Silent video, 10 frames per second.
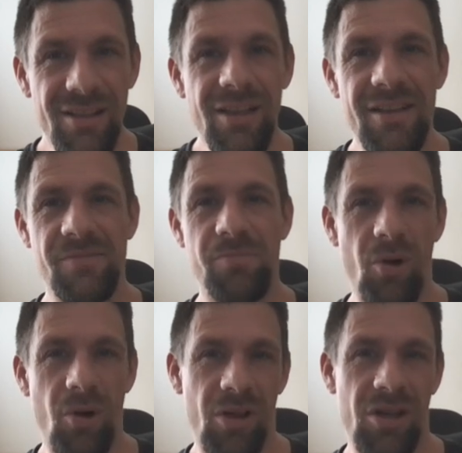less
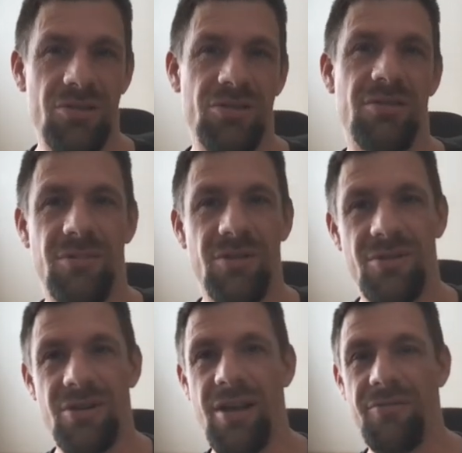polished. You
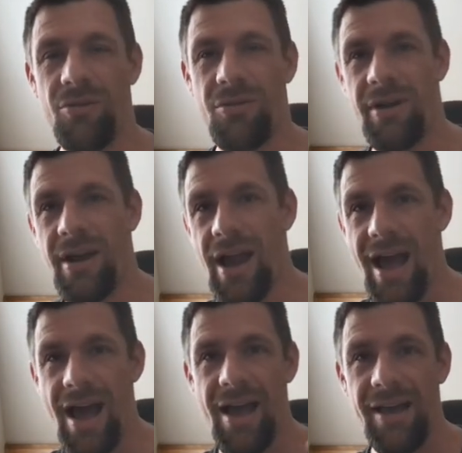don't have your
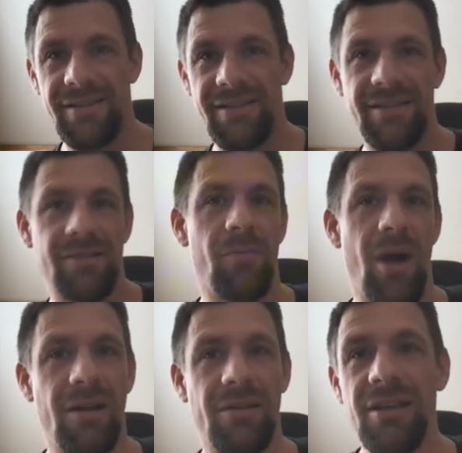nice
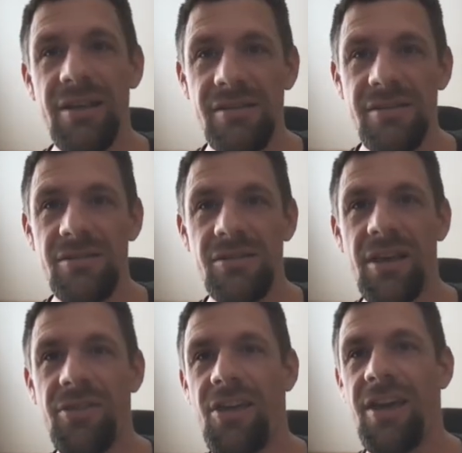Smarties
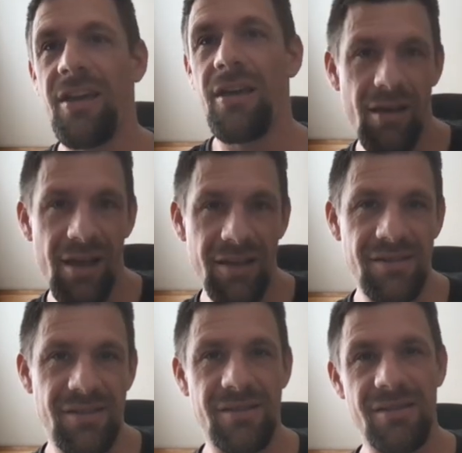looking thing.
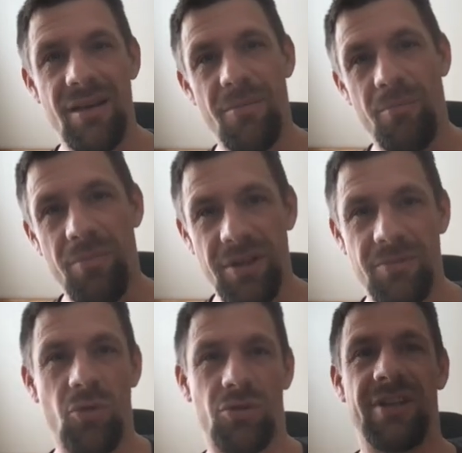It's a bit
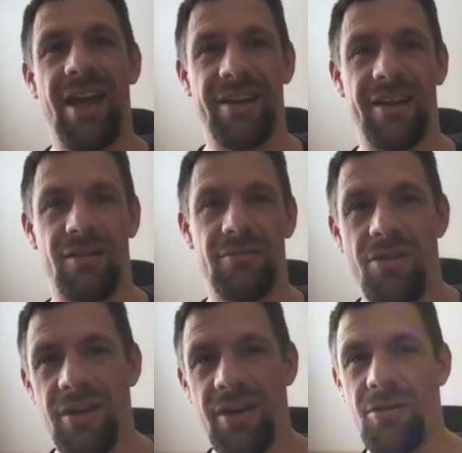more technical.
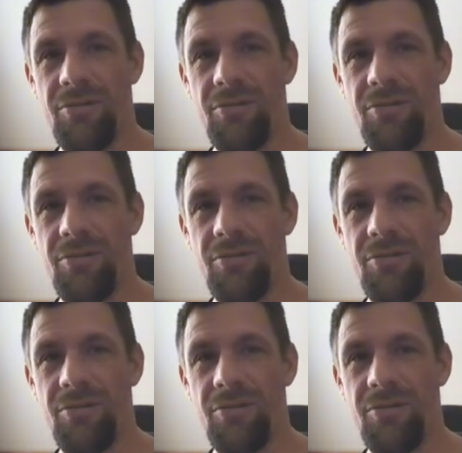Think of